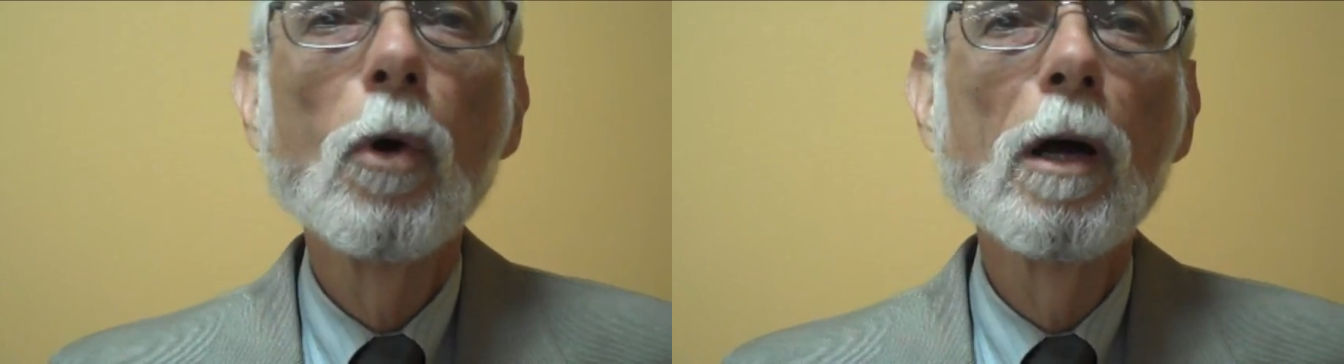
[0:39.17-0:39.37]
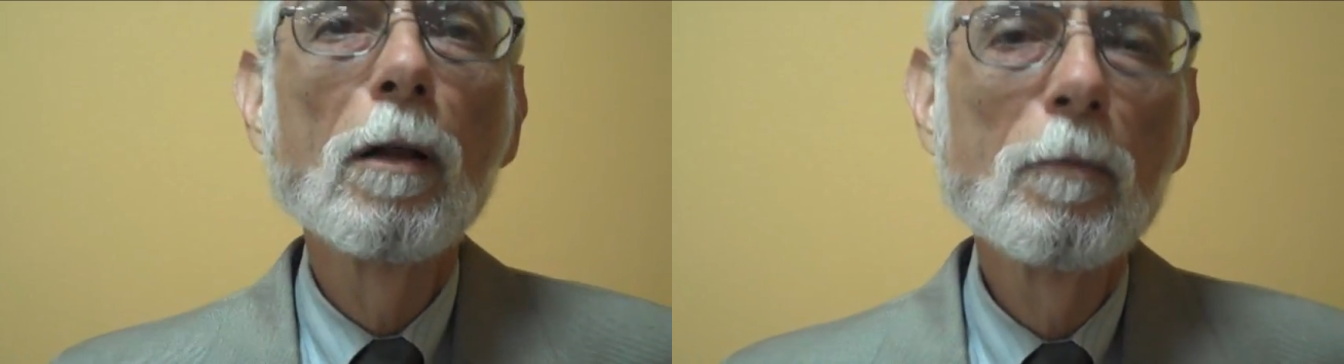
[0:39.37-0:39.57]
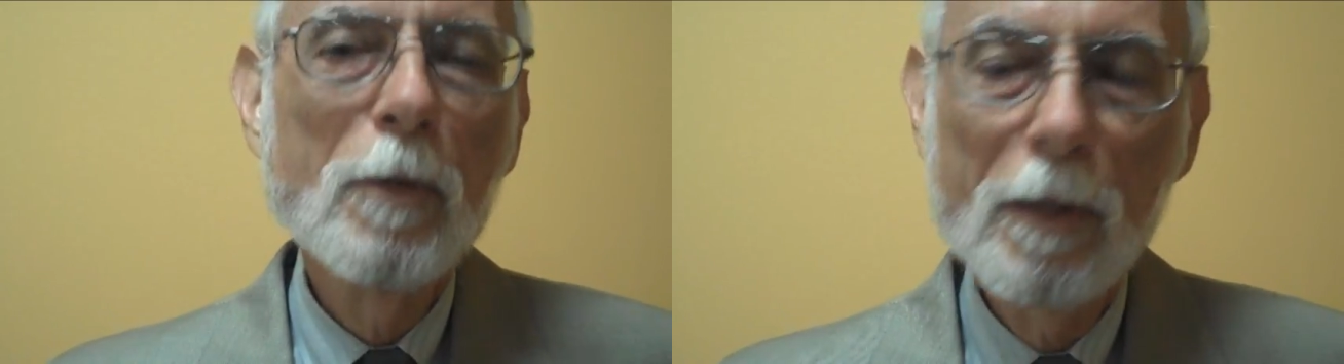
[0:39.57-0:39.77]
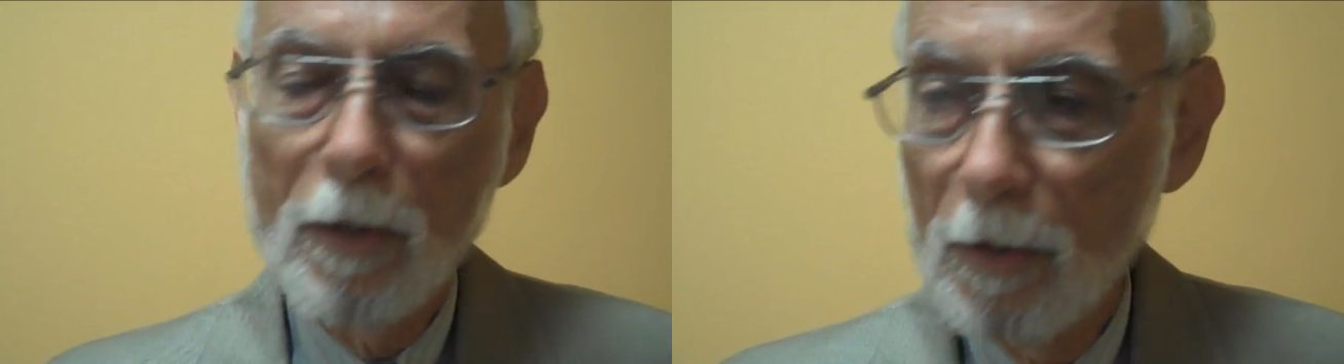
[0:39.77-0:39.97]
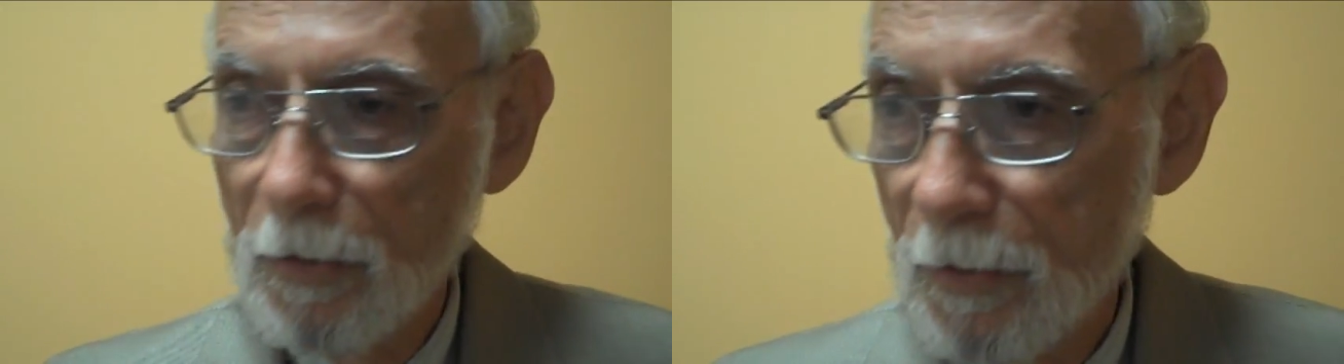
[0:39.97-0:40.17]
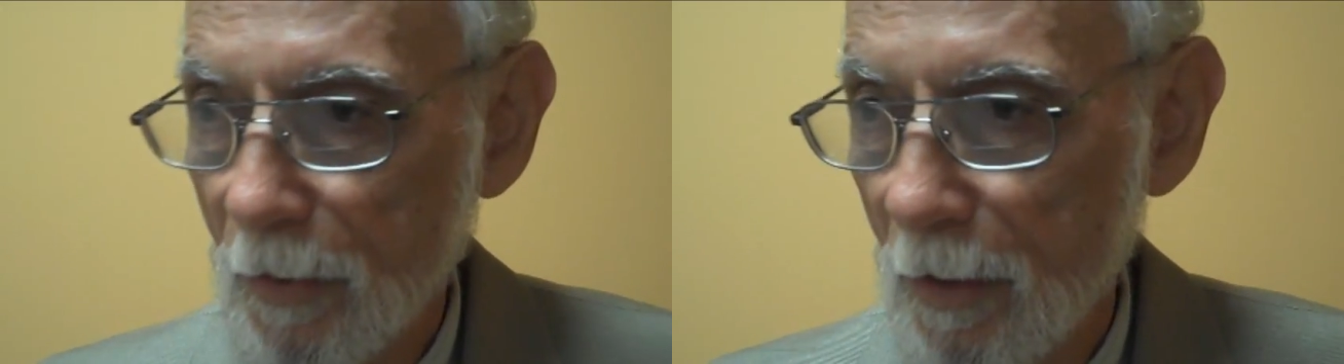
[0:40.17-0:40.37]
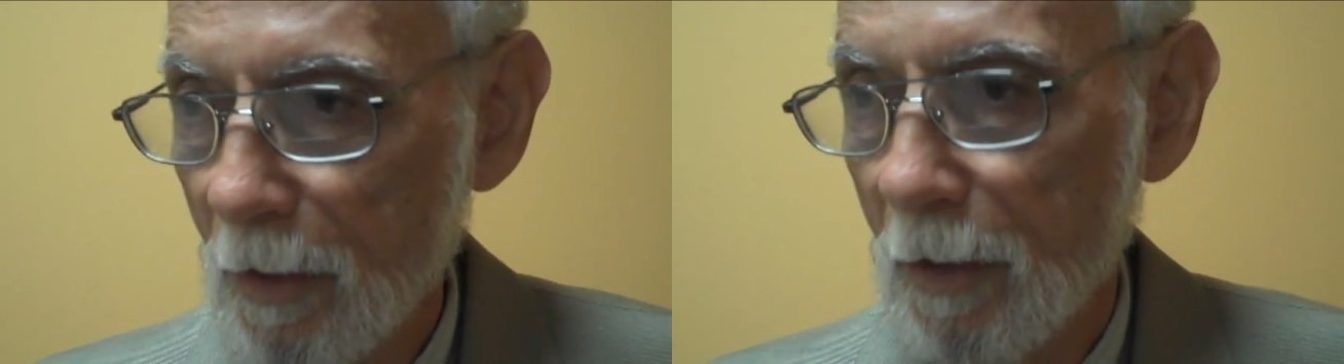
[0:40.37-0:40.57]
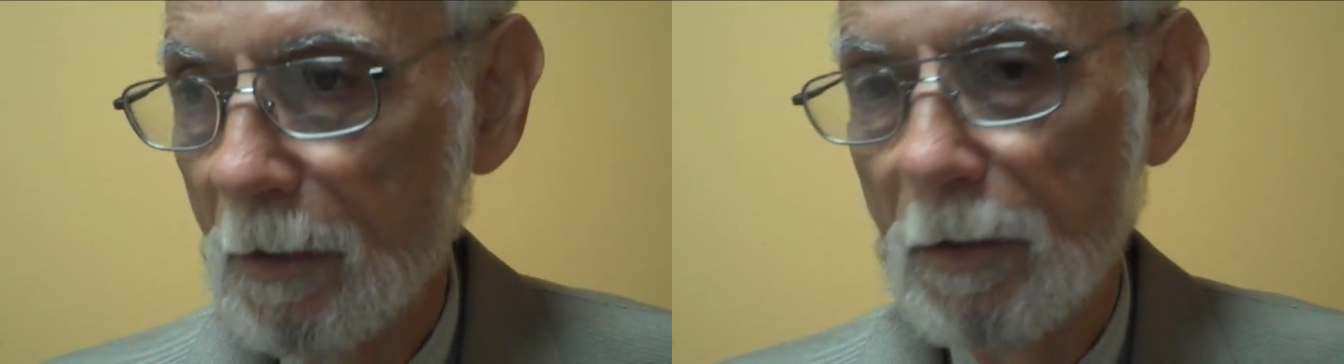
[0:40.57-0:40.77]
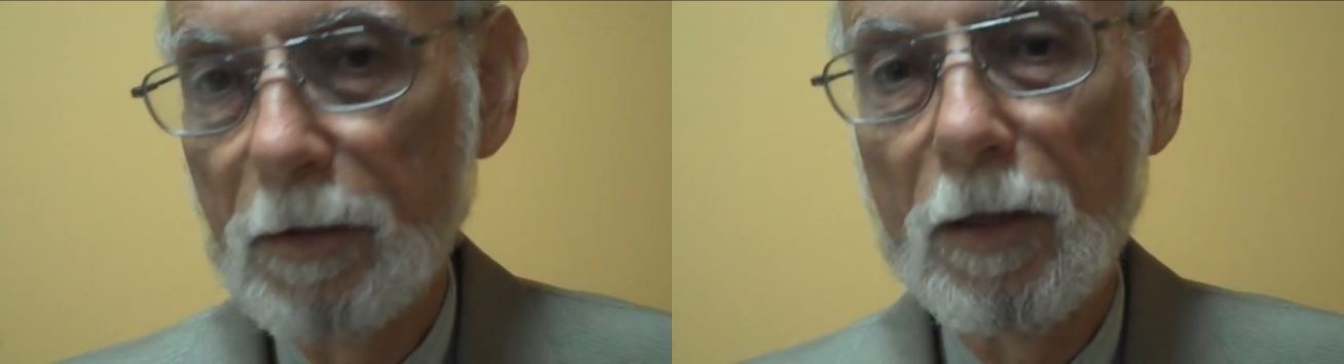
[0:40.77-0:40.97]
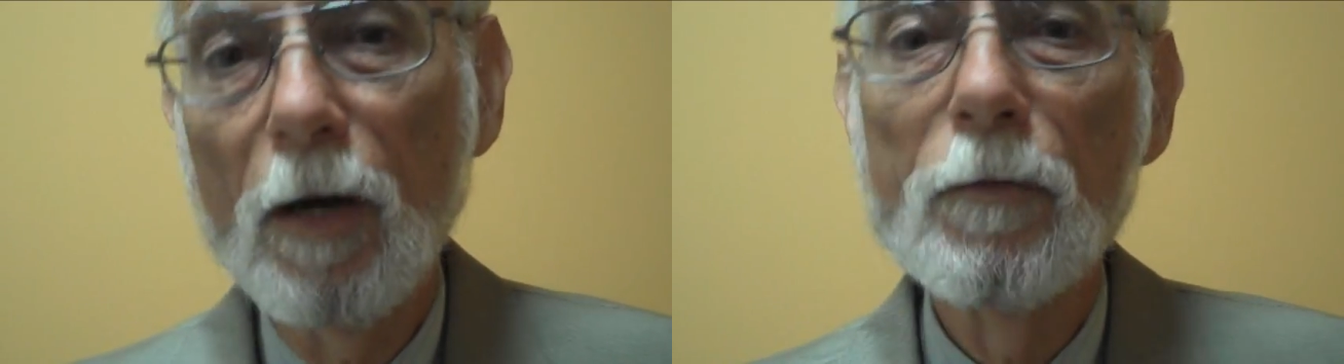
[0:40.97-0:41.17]
Well, because it
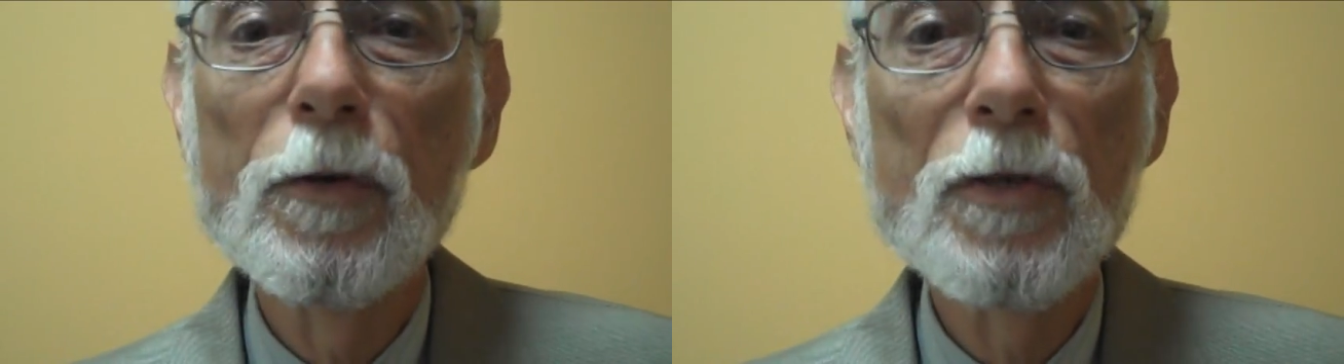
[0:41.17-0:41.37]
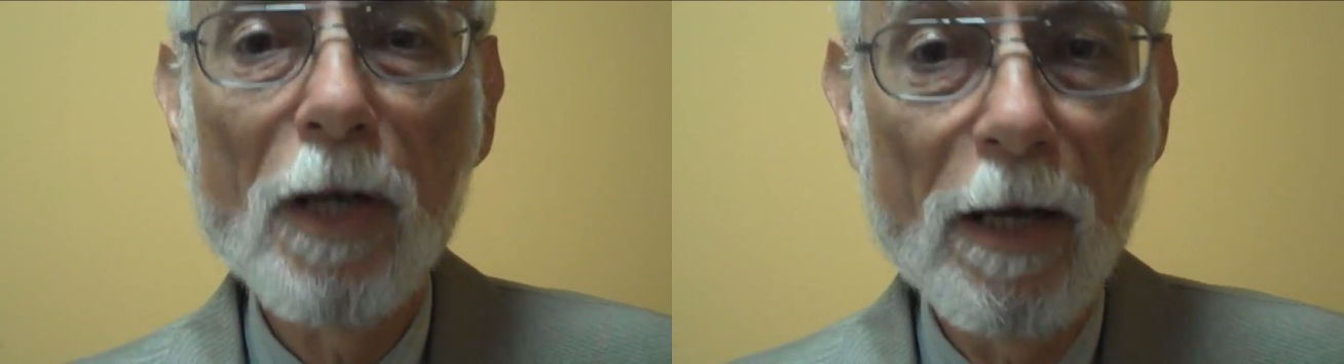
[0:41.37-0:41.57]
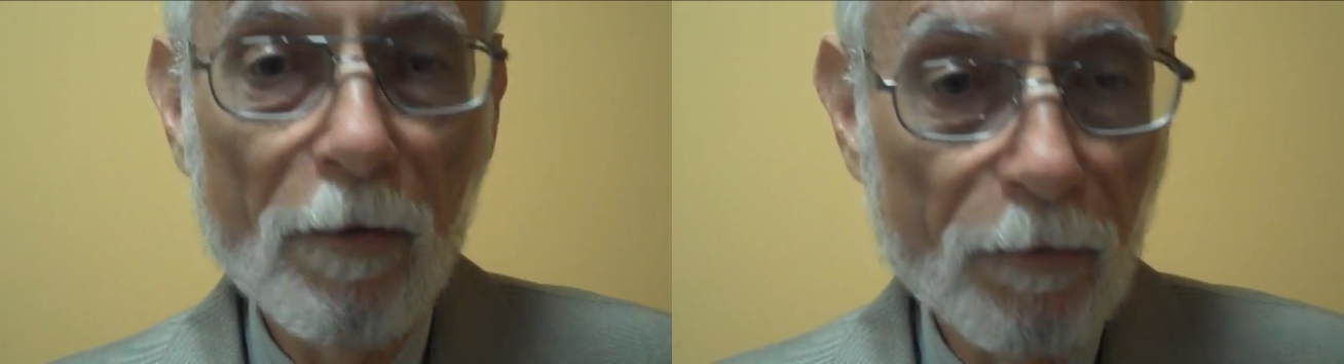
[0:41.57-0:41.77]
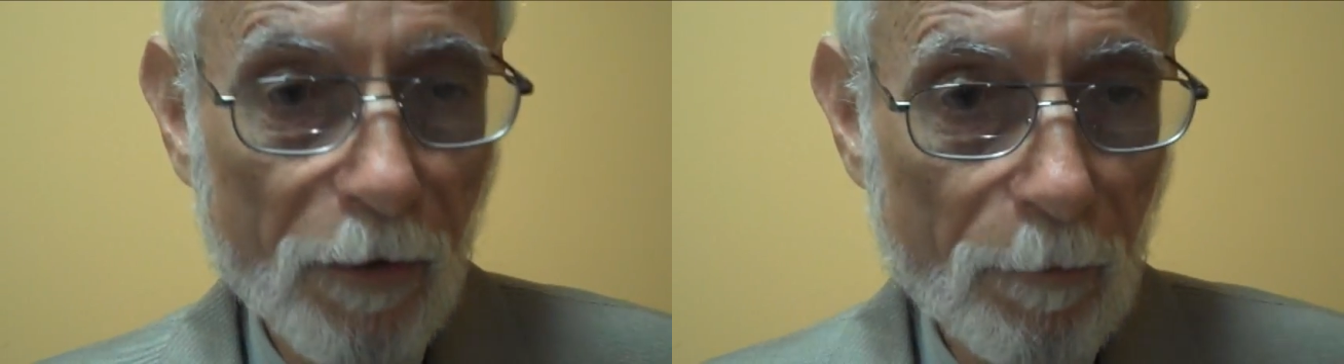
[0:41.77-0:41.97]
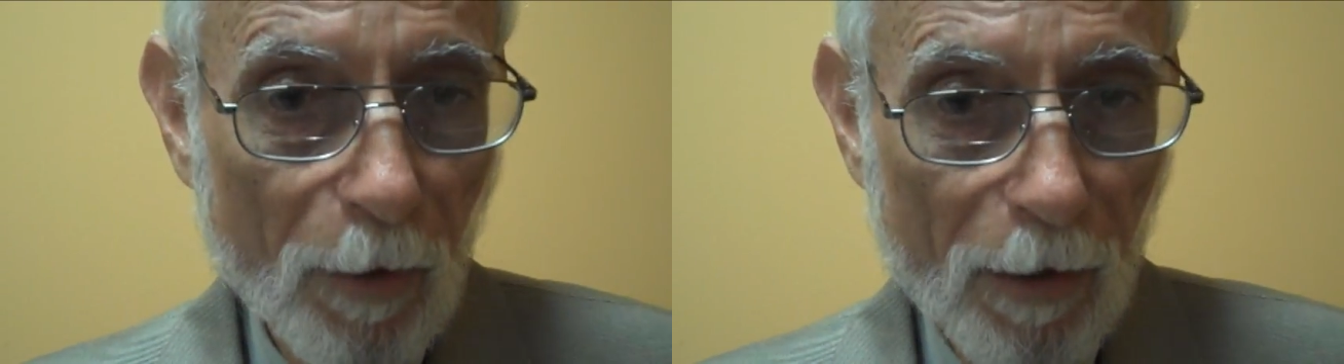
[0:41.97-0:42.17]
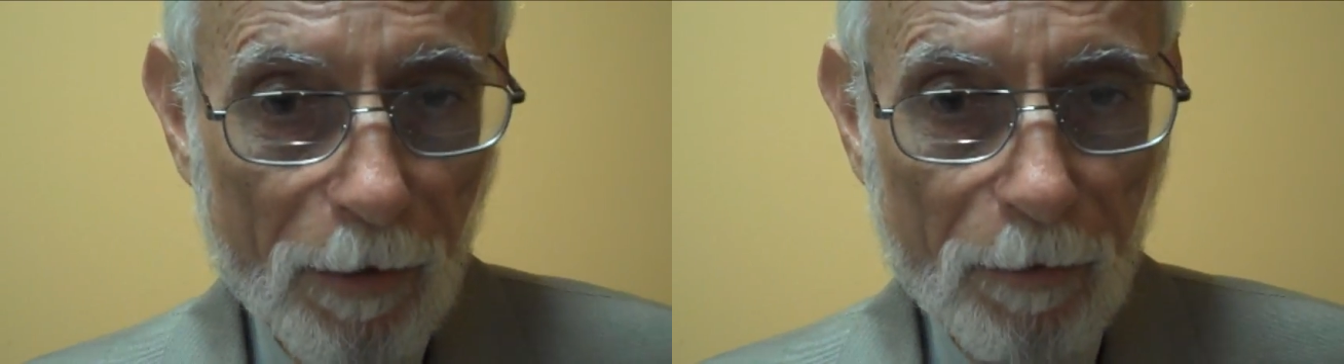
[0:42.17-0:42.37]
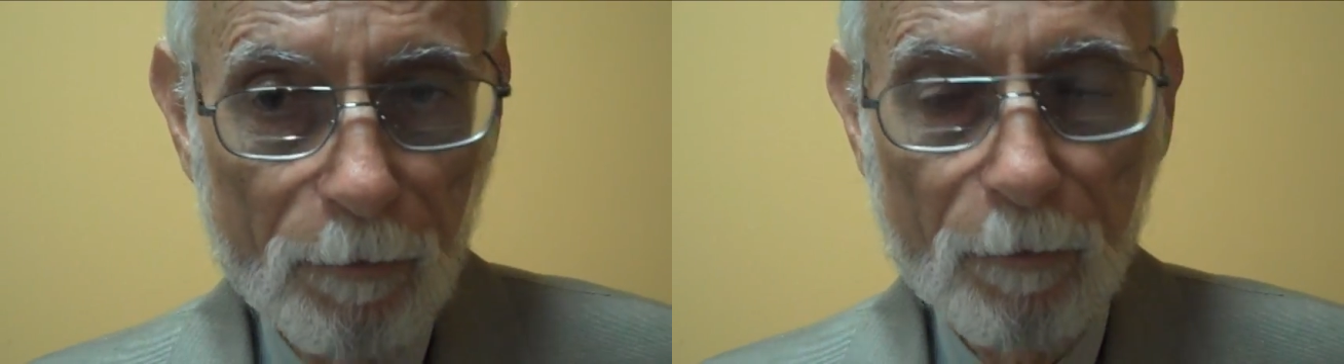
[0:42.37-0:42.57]
covers everybody.